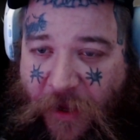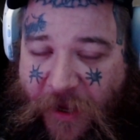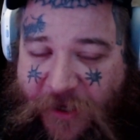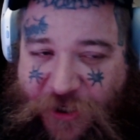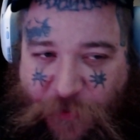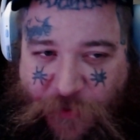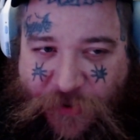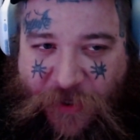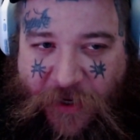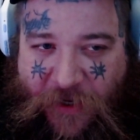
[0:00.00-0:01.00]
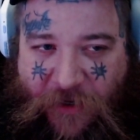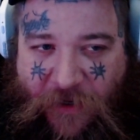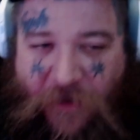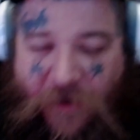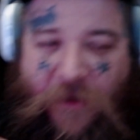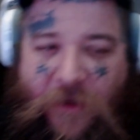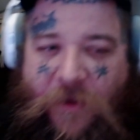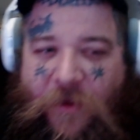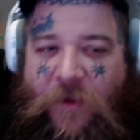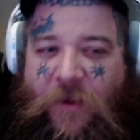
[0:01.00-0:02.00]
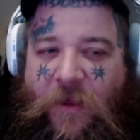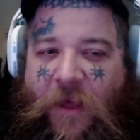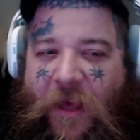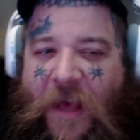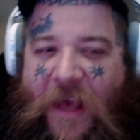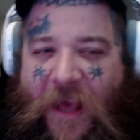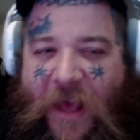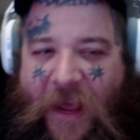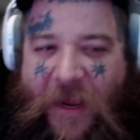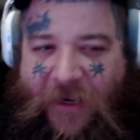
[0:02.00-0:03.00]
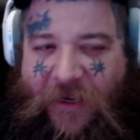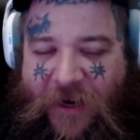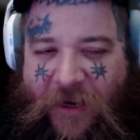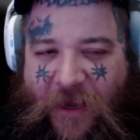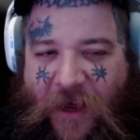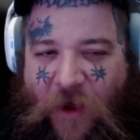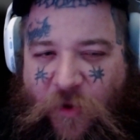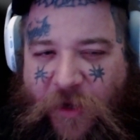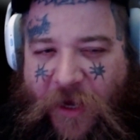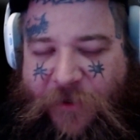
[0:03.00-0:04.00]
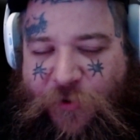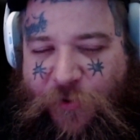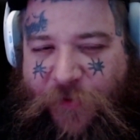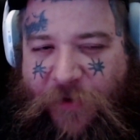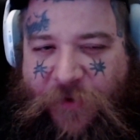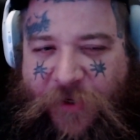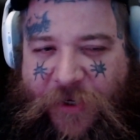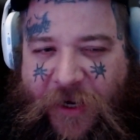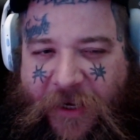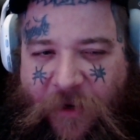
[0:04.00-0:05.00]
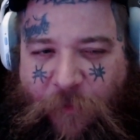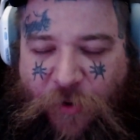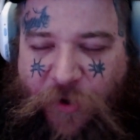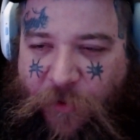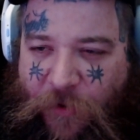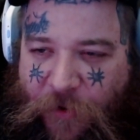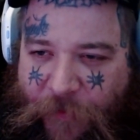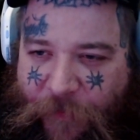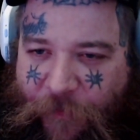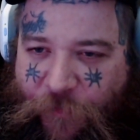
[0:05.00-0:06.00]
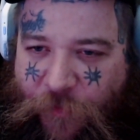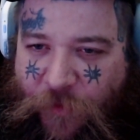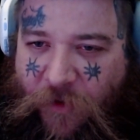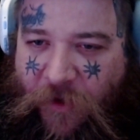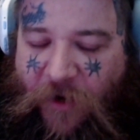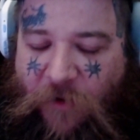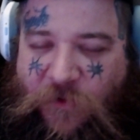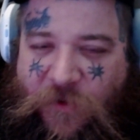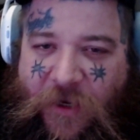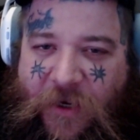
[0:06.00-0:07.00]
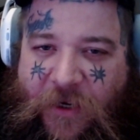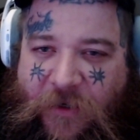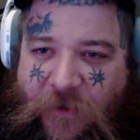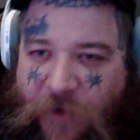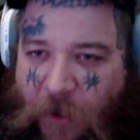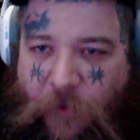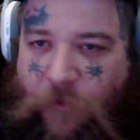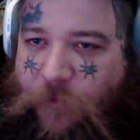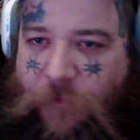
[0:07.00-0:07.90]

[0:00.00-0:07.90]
and she was like, hey, can I only got $2.50, can I get a pre-roll? And I was like, no.